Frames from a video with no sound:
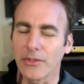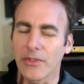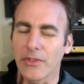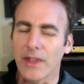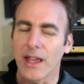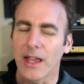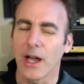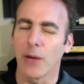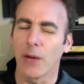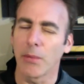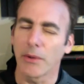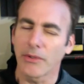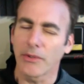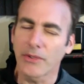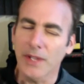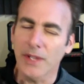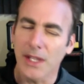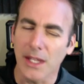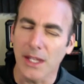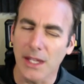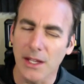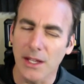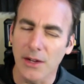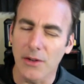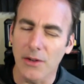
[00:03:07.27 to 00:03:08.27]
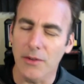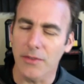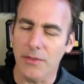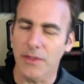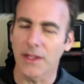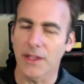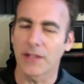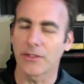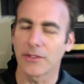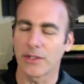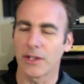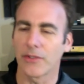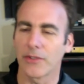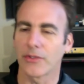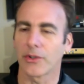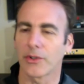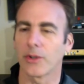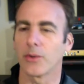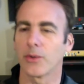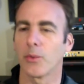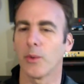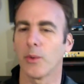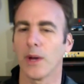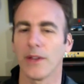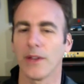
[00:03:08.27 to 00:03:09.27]
They help us to hear things in a
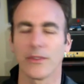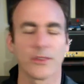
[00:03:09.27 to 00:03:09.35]
certain way.